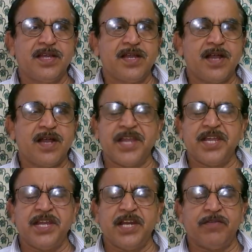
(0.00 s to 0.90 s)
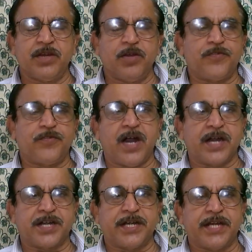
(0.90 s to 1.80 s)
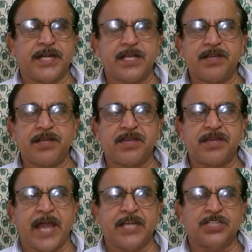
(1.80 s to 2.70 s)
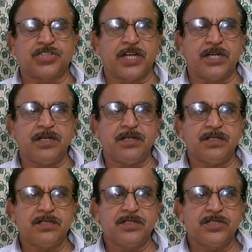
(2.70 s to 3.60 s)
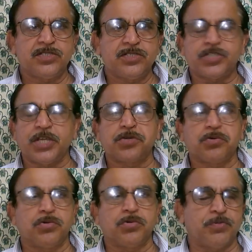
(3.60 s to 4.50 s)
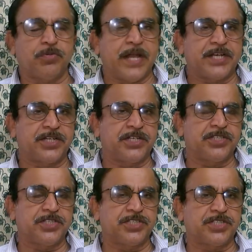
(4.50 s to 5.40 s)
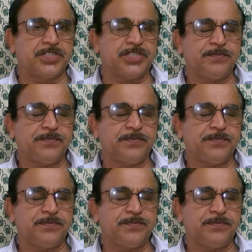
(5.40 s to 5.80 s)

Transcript: high level of heart attack, cancer, psychosomatic diseases,